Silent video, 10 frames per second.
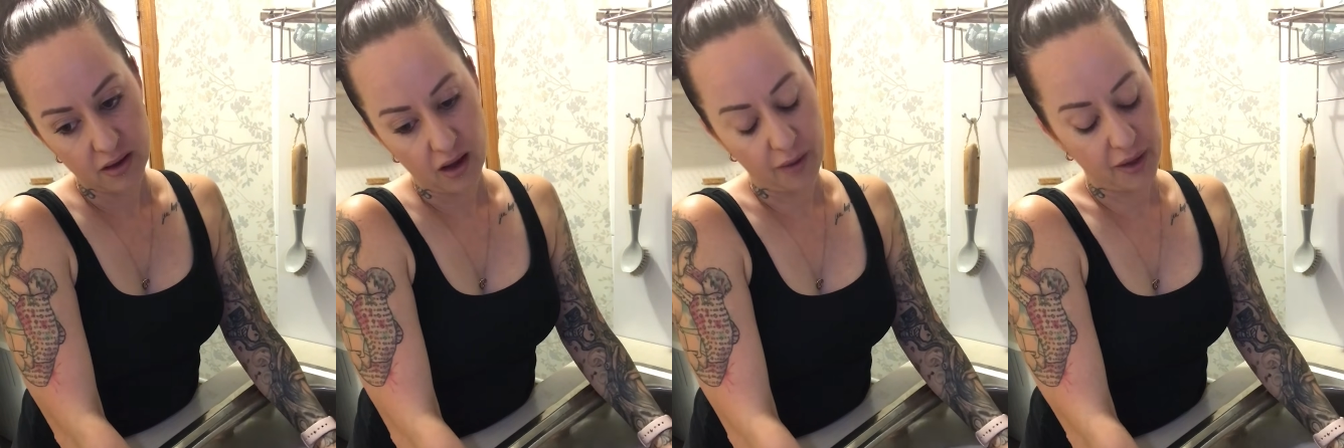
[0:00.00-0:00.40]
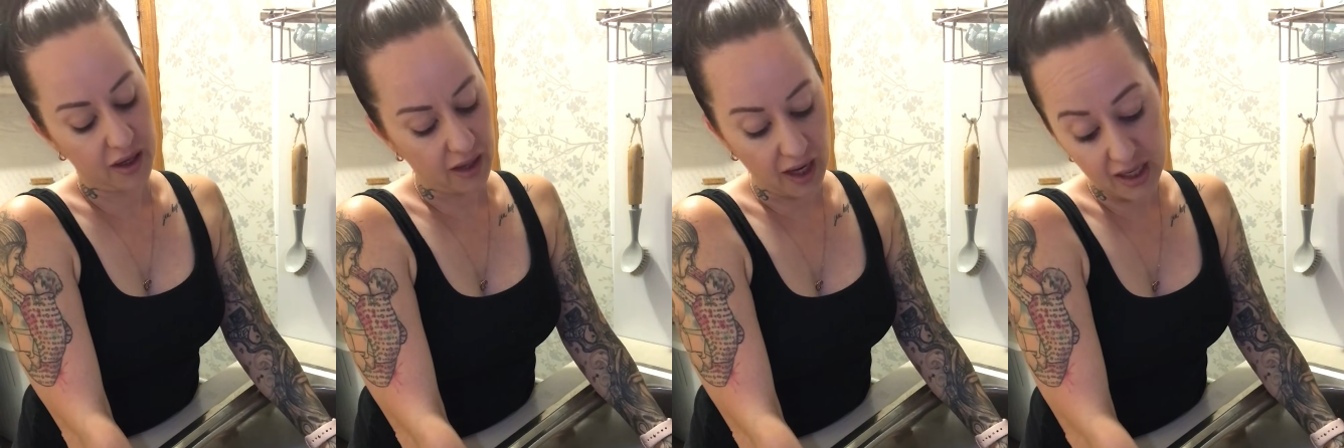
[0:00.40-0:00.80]
I
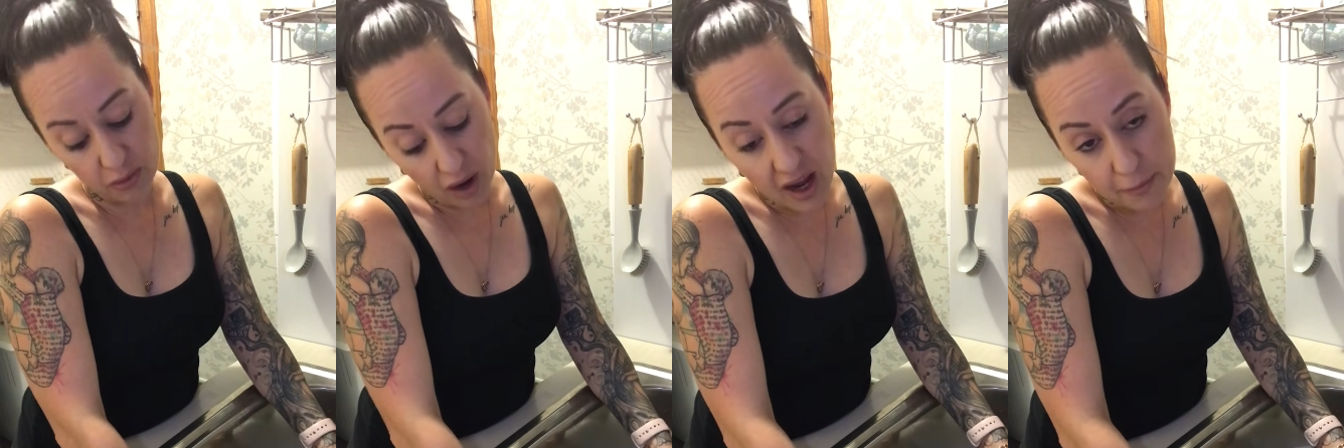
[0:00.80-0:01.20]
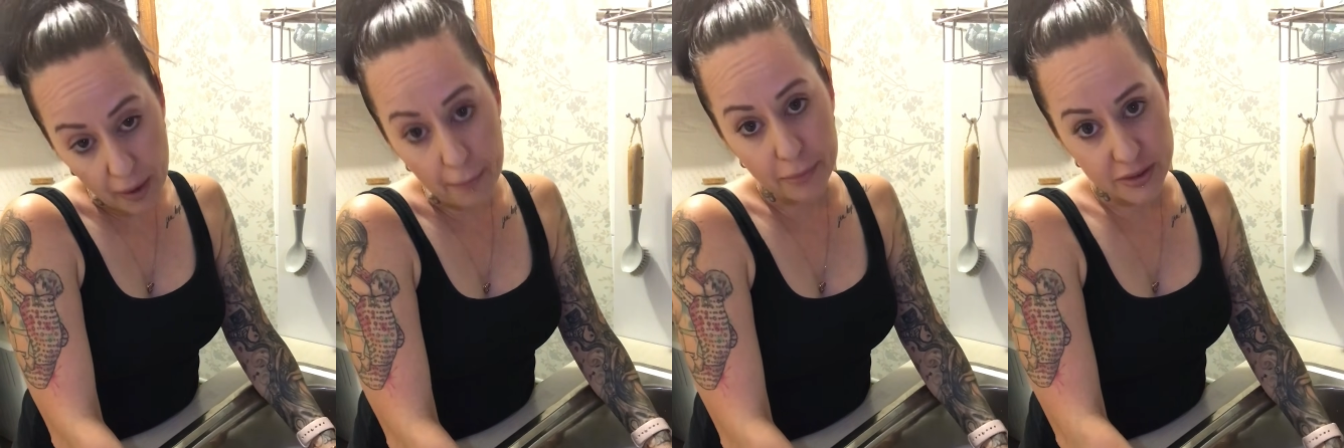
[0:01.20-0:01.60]
mean anyway,
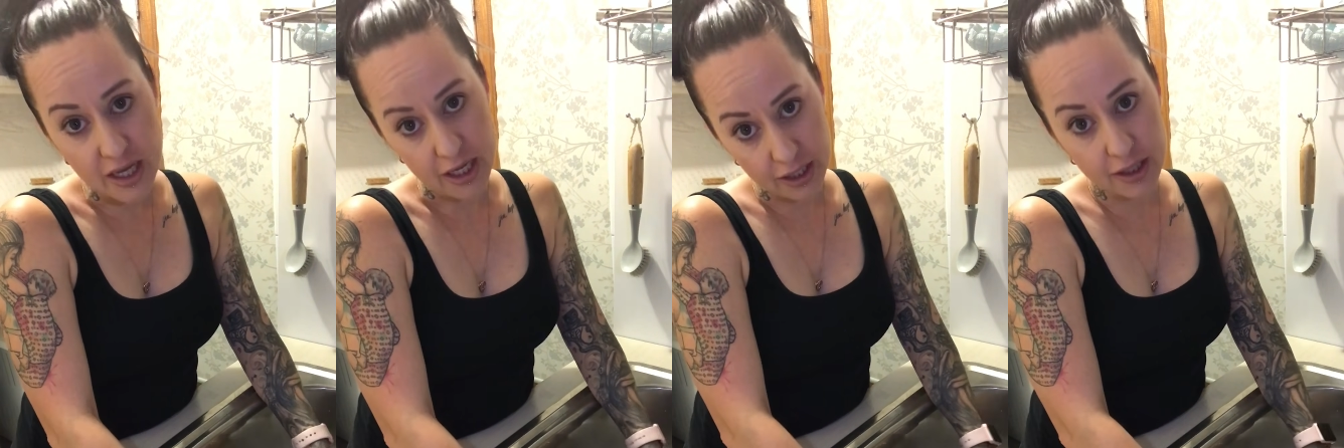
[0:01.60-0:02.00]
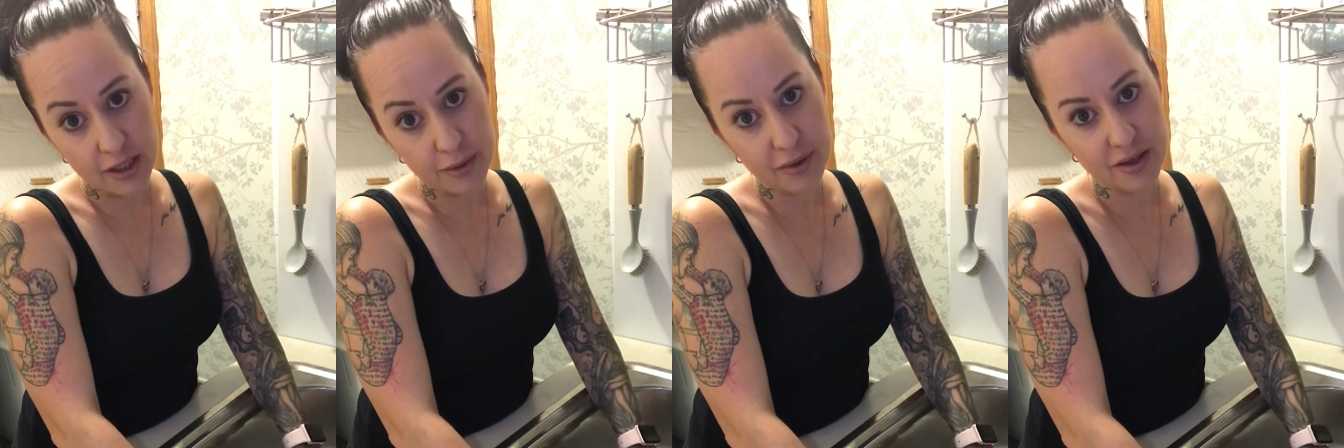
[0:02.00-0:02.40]
but
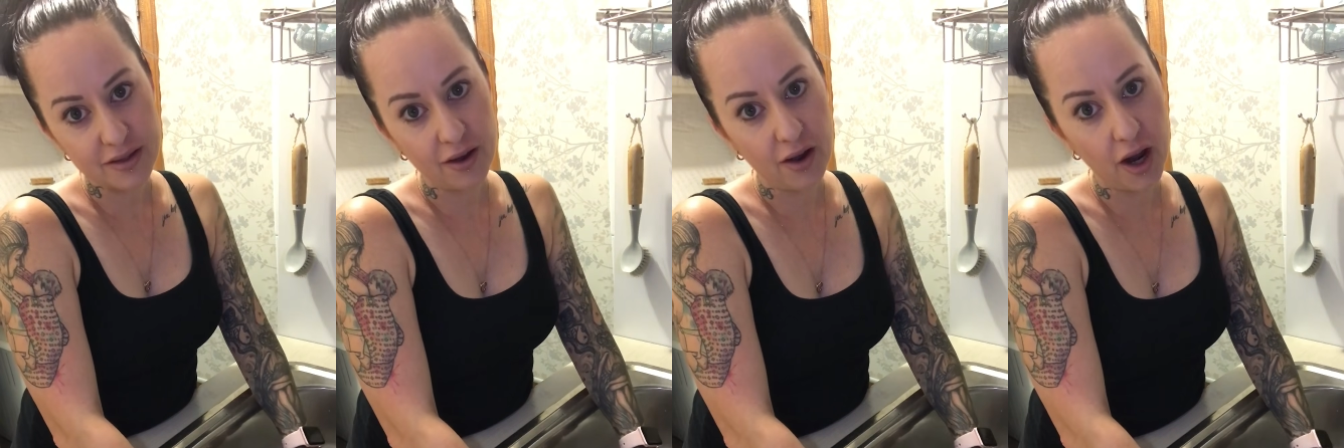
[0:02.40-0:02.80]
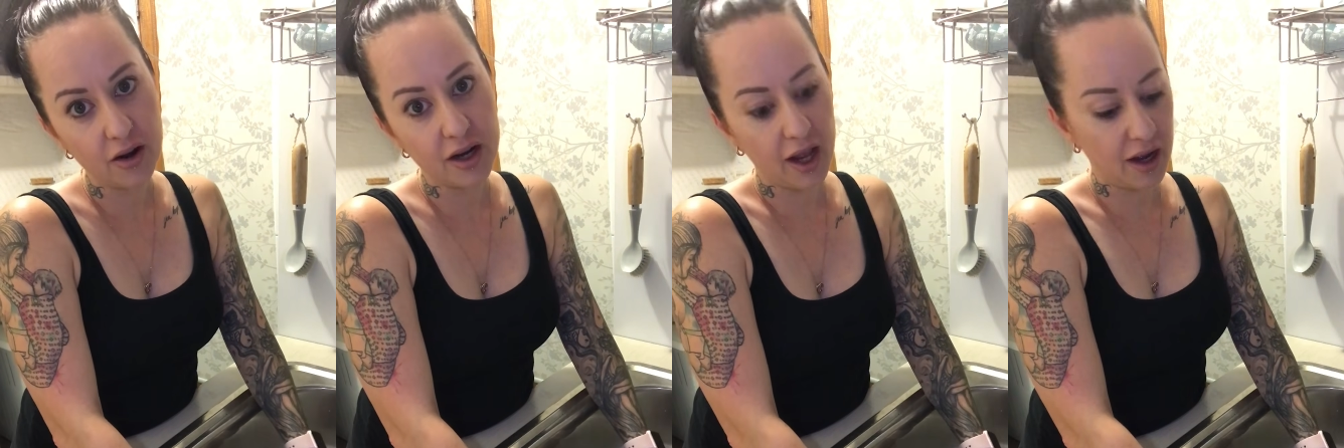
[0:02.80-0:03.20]
particularly because I
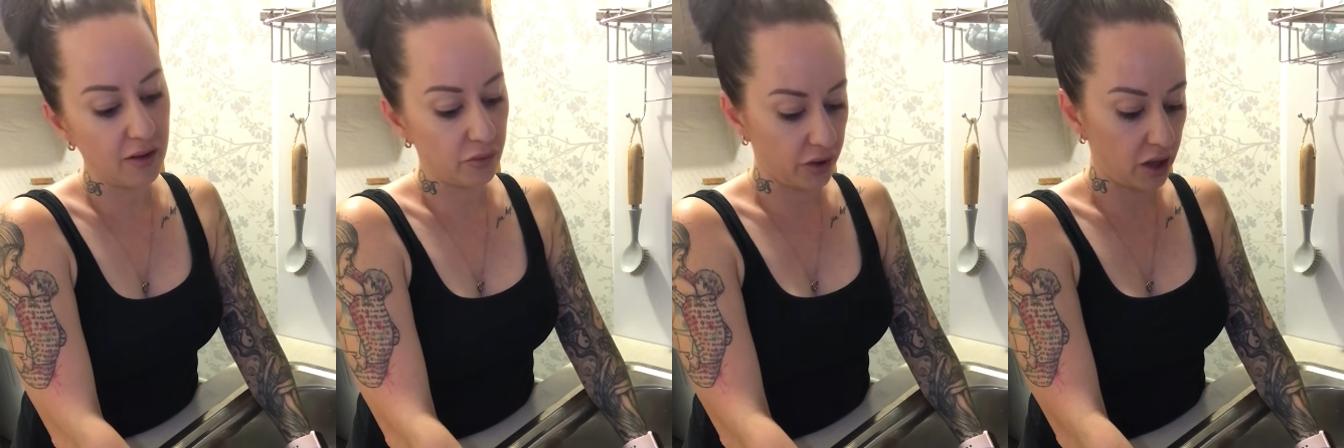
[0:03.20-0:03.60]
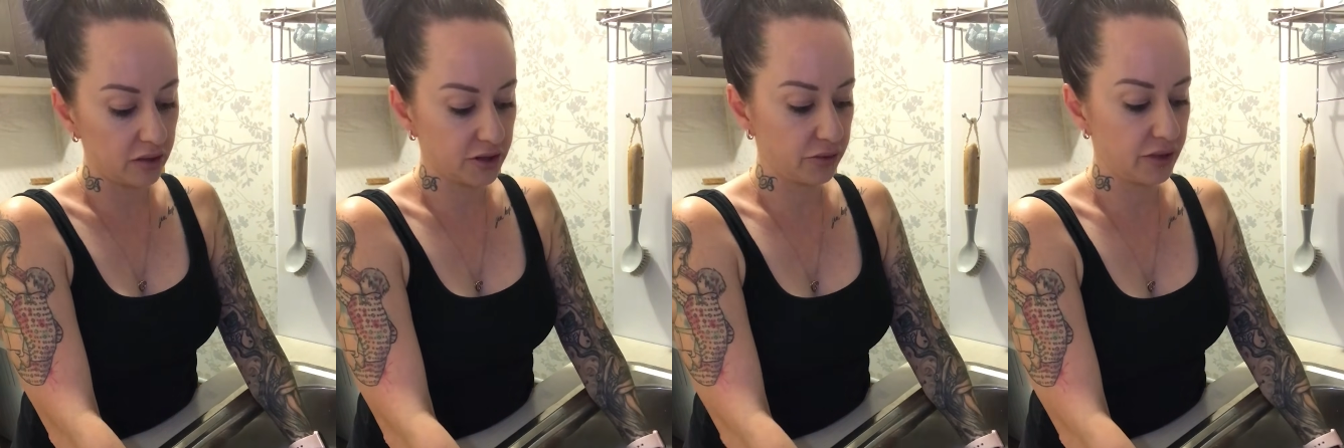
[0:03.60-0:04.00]
hire it out, what
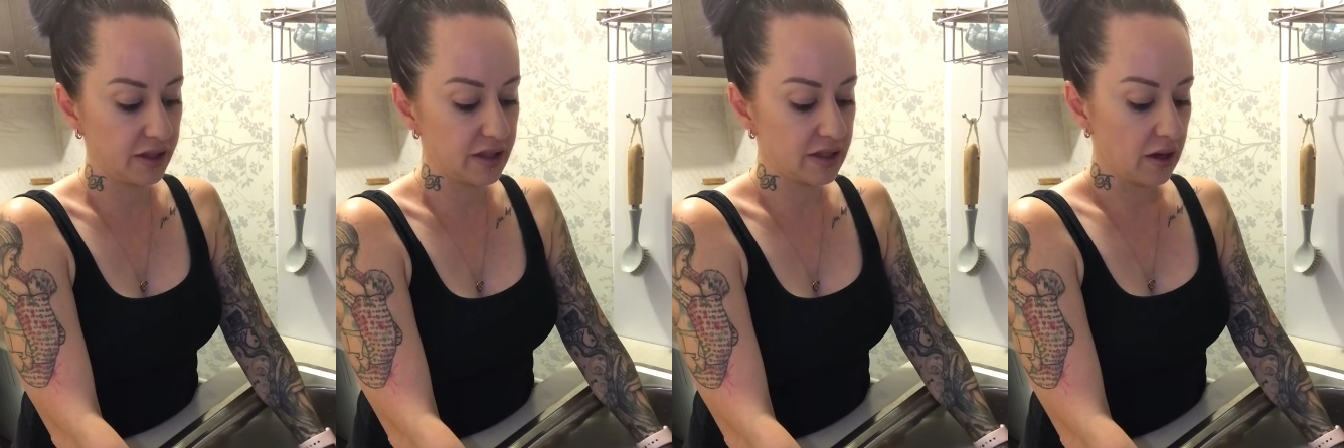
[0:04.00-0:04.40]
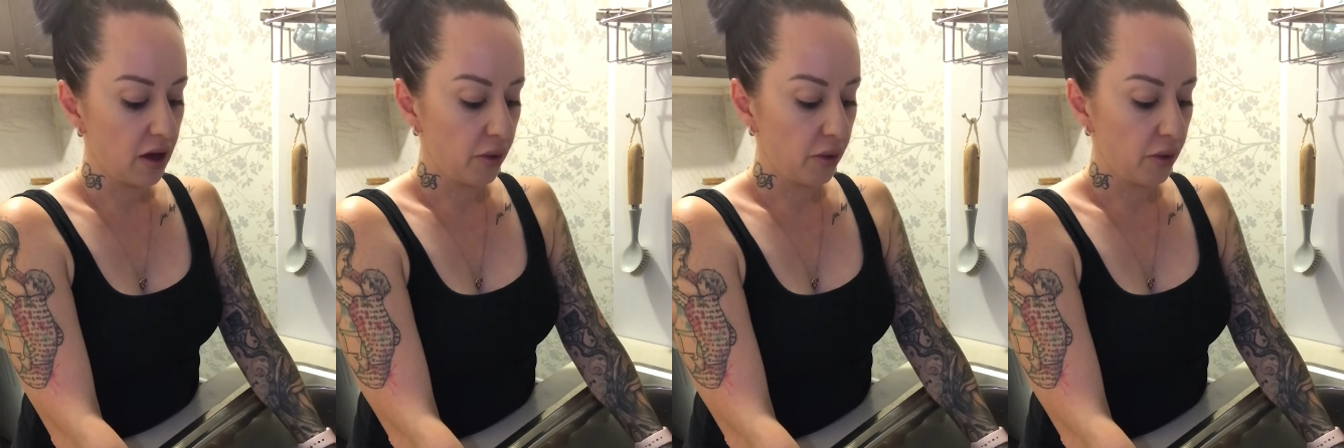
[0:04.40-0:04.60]
I'll do is,